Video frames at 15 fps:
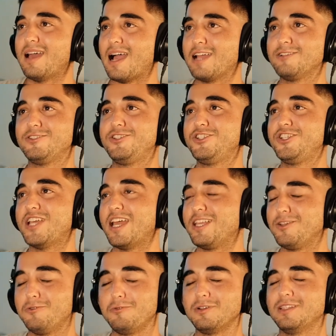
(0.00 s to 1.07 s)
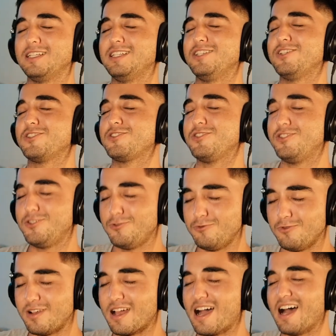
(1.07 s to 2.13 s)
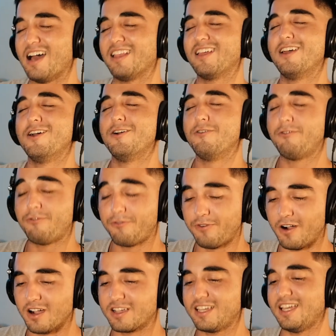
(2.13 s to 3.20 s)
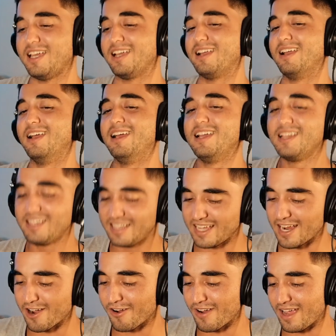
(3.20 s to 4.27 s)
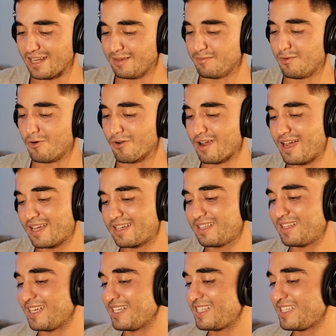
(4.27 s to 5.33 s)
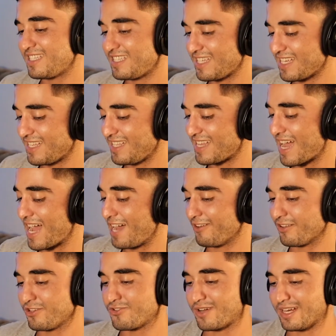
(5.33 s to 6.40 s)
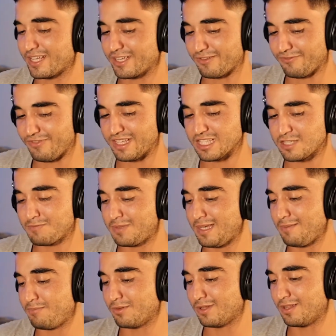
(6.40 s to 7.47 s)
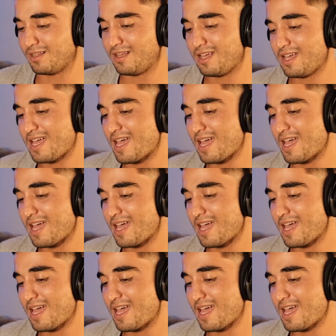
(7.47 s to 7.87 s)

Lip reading: I genuinely just do not fucking care anymore. I can like sit down and try to convince people